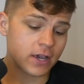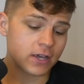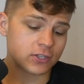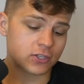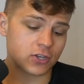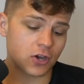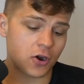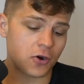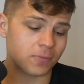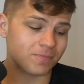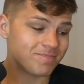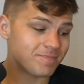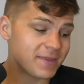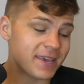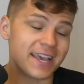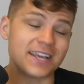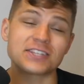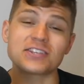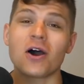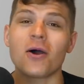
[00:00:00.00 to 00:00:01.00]
So
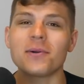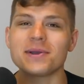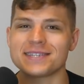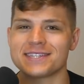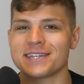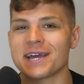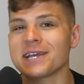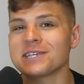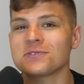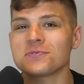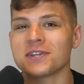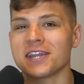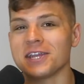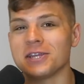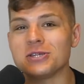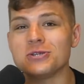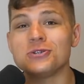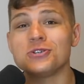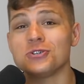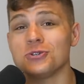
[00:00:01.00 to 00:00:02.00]
it's always nice when a
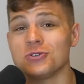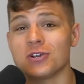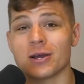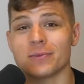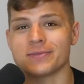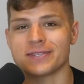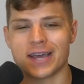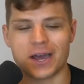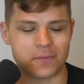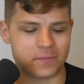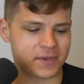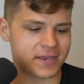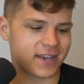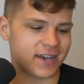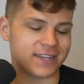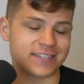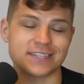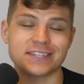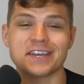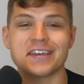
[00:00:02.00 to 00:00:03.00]
new shoe comes out
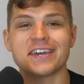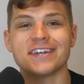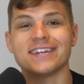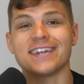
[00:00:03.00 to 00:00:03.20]
because